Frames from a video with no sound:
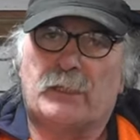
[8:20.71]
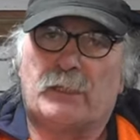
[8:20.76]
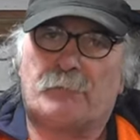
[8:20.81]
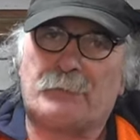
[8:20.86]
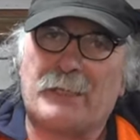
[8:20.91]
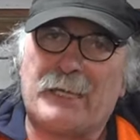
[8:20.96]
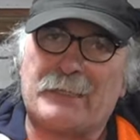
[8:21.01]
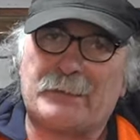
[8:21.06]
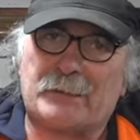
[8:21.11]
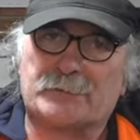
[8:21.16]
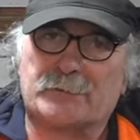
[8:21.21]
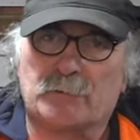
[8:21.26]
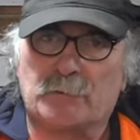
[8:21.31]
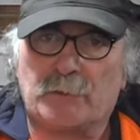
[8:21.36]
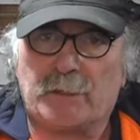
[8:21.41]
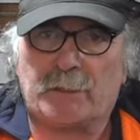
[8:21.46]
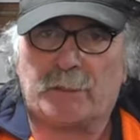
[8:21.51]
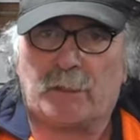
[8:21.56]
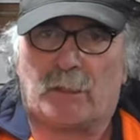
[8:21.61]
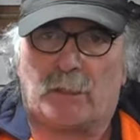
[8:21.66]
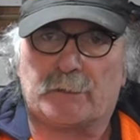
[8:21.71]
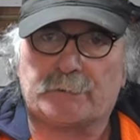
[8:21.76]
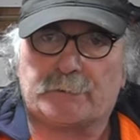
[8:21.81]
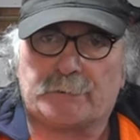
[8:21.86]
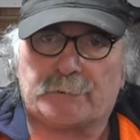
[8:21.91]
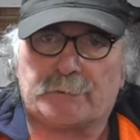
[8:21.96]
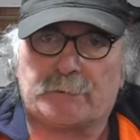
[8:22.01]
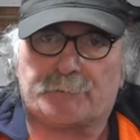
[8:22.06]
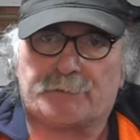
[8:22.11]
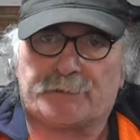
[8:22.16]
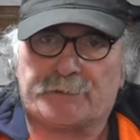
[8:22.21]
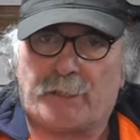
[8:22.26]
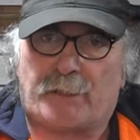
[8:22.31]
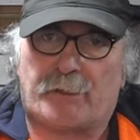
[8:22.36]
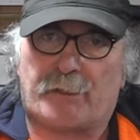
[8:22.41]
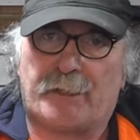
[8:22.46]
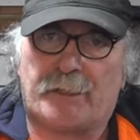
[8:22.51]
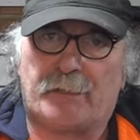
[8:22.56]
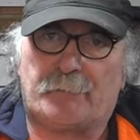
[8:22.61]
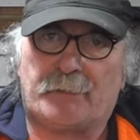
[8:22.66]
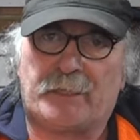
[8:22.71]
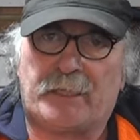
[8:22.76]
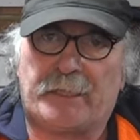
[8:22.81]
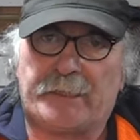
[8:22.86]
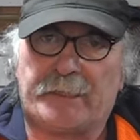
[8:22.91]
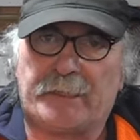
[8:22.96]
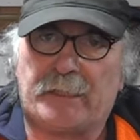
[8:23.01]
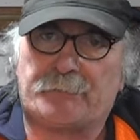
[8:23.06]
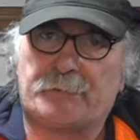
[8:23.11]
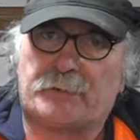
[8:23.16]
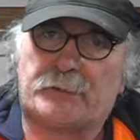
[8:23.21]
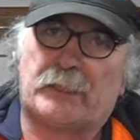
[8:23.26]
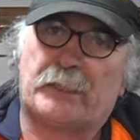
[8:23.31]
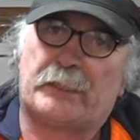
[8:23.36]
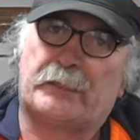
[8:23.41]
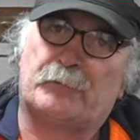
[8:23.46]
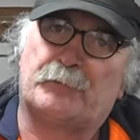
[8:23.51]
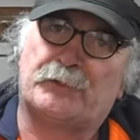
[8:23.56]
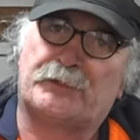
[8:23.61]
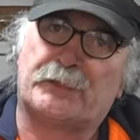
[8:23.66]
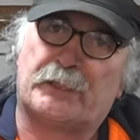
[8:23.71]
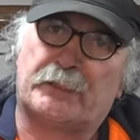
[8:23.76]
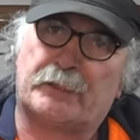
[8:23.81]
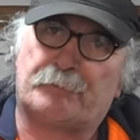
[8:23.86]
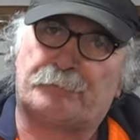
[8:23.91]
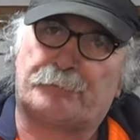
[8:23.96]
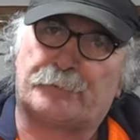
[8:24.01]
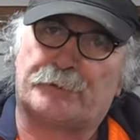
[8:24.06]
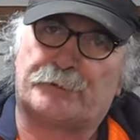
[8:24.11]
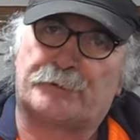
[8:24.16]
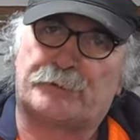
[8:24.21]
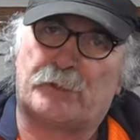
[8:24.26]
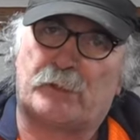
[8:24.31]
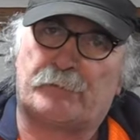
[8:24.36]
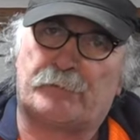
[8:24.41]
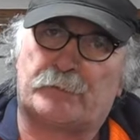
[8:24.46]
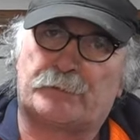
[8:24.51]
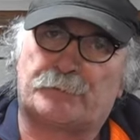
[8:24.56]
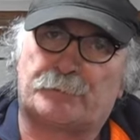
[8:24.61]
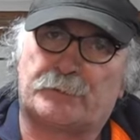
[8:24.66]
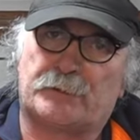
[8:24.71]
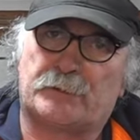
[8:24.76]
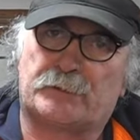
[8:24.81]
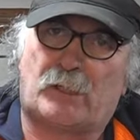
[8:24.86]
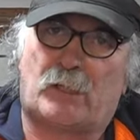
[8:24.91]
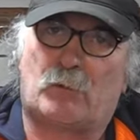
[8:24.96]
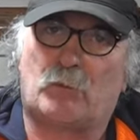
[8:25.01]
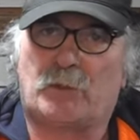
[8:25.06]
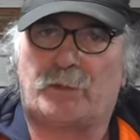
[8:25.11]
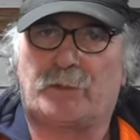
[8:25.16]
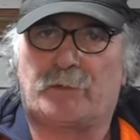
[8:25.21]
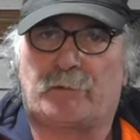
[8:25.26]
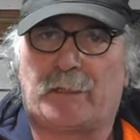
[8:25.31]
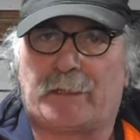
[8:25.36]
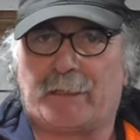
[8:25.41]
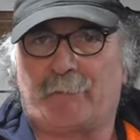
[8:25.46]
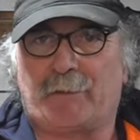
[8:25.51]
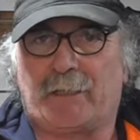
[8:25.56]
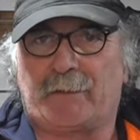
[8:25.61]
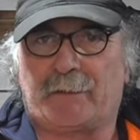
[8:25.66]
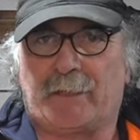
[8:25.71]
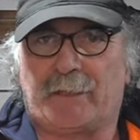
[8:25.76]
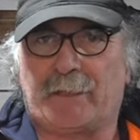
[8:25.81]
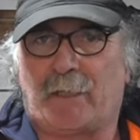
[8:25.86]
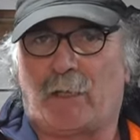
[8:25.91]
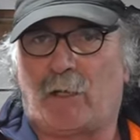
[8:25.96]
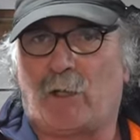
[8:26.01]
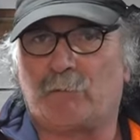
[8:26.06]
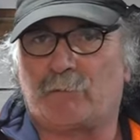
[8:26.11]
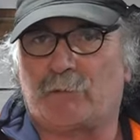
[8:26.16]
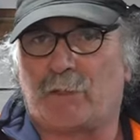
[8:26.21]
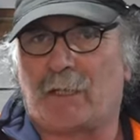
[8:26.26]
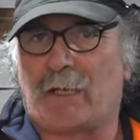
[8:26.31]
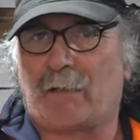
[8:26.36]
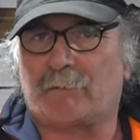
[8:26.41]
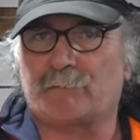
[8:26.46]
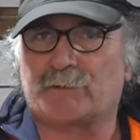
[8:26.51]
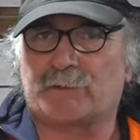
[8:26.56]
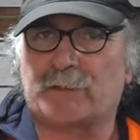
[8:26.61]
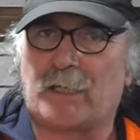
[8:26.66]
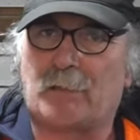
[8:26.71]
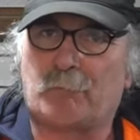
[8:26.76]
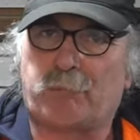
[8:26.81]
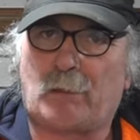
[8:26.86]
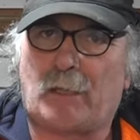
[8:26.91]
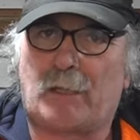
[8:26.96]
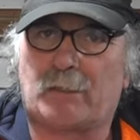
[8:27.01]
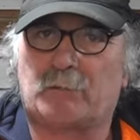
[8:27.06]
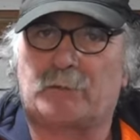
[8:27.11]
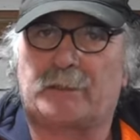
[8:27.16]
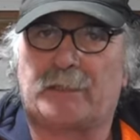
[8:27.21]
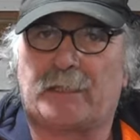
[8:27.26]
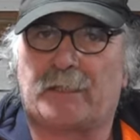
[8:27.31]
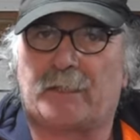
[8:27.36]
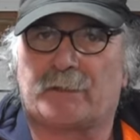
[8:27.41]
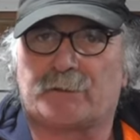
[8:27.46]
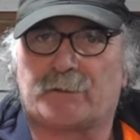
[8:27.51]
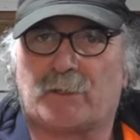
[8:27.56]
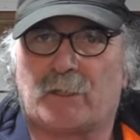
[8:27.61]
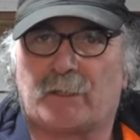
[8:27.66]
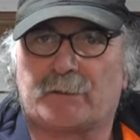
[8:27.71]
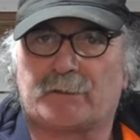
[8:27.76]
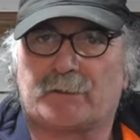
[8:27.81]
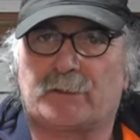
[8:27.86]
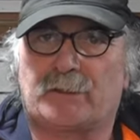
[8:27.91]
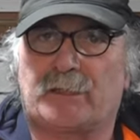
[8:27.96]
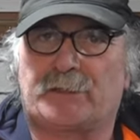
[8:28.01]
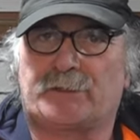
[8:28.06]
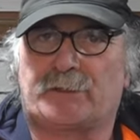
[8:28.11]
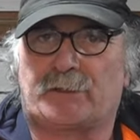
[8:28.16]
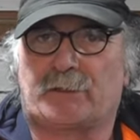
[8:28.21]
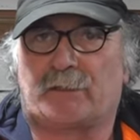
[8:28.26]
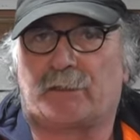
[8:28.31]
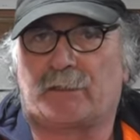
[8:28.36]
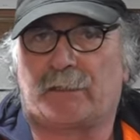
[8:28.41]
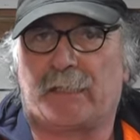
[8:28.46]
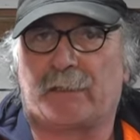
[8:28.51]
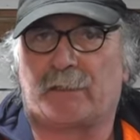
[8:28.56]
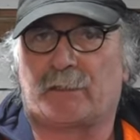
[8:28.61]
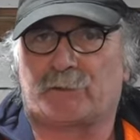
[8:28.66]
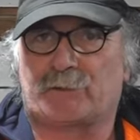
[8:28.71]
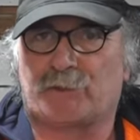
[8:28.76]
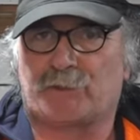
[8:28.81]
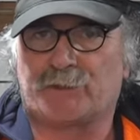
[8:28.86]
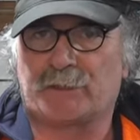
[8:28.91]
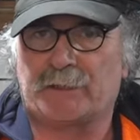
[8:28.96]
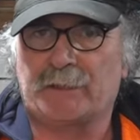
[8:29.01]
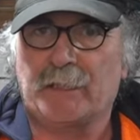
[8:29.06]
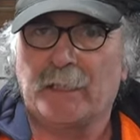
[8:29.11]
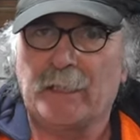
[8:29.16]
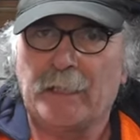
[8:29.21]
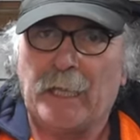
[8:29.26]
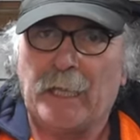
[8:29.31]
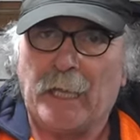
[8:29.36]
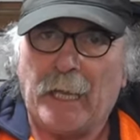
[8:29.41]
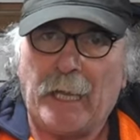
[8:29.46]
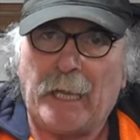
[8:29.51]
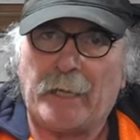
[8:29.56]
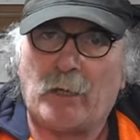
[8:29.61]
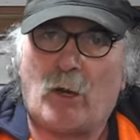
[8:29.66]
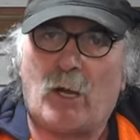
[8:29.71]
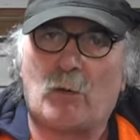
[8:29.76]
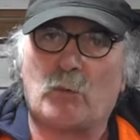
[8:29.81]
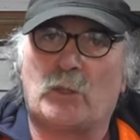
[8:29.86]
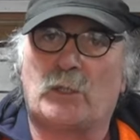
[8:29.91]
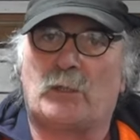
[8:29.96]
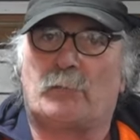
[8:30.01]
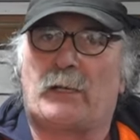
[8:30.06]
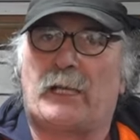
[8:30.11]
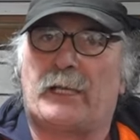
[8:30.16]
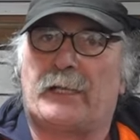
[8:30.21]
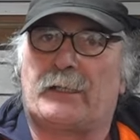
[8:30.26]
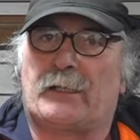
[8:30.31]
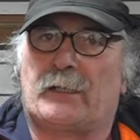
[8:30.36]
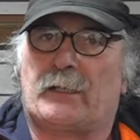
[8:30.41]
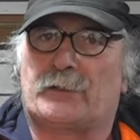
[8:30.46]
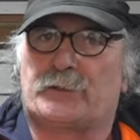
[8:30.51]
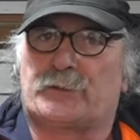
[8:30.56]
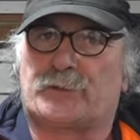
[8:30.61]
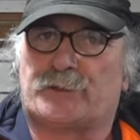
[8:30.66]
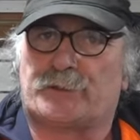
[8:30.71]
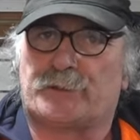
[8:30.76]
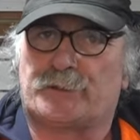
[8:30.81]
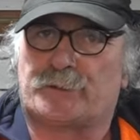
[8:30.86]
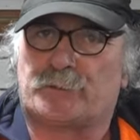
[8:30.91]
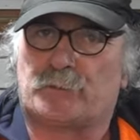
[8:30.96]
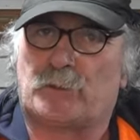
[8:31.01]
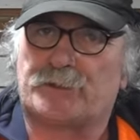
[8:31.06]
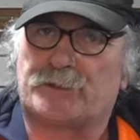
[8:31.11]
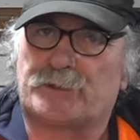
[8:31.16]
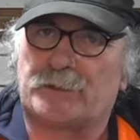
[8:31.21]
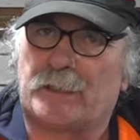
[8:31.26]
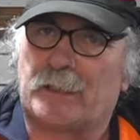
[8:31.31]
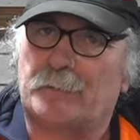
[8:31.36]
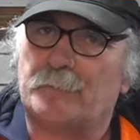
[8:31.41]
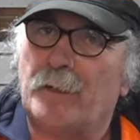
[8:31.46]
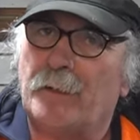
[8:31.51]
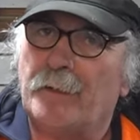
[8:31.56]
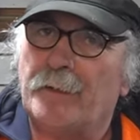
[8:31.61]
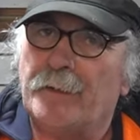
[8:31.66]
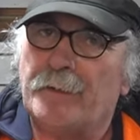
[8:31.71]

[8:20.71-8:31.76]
If that doesn't work, guys, I'm sorry, but you're going to have to take your machine in for a service because I wouldn't recommend that you open it up and start playing with the electronics unless you're an electrician, and I wouldn't make an electrician's what's-the-name.